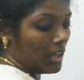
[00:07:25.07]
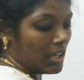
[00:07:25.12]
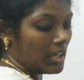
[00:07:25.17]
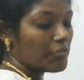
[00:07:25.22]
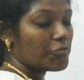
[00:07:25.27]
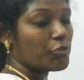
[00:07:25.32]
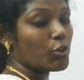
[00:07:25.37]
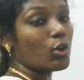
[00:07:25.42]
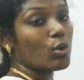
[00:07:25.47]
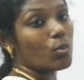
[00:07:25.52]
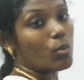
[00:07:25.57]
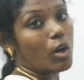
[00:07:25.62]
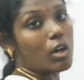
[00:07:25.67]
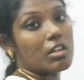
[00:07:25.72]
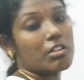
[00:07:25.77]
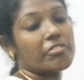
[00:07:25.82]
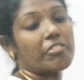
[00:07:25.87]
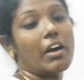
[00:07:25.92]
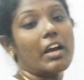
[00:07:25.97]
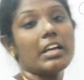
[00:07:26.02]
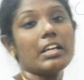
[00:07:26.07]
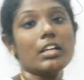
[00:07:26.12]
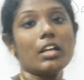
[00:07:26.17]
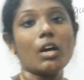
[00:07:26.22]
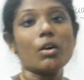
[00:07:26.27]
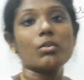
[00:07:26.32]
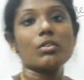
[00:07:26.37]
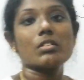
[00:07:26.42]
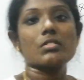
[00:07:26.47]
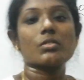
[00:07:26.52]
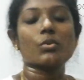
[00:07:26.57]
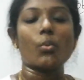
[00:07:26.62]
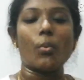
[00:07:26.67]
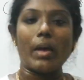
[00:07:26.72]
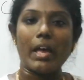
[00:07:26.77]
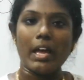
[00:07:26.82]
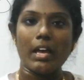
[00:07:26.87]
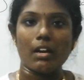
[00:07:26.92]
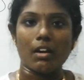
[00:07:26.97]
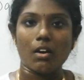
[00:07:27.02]
if you want to find out a
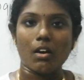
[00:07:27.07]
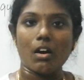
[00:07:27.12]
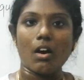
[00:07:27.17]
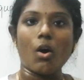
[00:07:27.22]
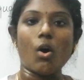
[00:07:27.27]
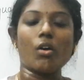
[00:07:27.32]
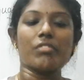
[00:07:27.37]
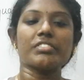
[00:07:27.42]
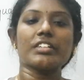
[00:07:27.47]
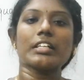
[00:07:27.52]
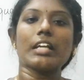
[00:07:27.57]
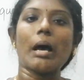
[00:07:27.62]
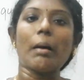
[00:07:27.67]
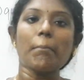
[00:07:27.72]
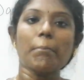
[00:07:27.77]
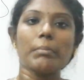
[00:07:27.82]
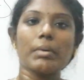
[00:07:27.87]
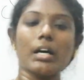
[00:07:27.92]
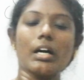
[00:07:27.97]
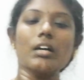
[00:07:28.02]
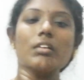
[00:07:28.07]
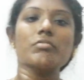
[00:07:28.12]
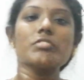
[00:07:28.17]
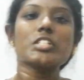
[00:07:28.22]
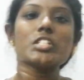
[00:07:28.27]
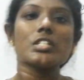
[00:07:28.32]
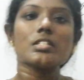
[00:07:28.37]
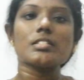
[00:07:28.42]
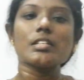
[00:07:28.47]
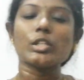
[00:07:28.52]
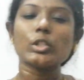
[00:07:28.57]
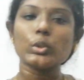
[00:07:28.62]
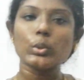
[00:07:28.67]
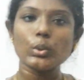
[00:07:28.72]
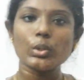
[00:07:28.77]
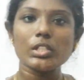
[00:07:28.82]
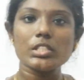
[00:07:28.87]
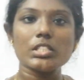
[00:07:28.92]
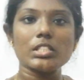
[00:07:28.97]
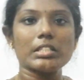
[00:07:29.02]
square of a number which is a
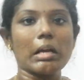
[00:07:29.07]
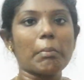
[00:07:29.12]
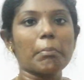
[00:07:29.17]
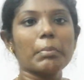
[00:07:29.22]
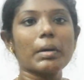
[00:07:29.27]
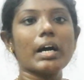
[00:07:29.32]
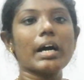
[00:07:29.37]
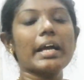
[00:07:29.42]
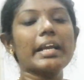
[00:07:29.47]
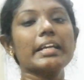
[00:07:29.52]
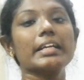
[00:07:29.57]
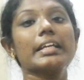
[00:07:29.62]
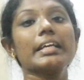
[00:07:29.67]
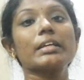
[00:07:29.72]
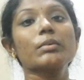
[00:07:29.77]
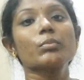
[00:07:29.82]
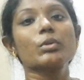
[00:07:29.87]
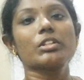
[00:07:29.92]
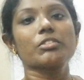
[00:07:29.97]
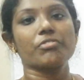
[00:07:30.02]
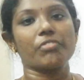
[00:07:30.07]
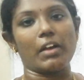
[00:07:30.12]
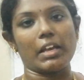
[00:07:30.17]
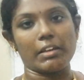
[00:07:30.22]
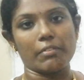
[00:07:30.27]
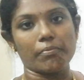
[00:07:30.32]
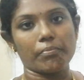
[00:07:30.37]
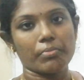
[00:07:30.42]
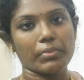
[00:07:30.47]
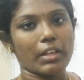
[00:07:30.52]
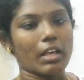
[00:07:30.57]
2-digit number ending with 5.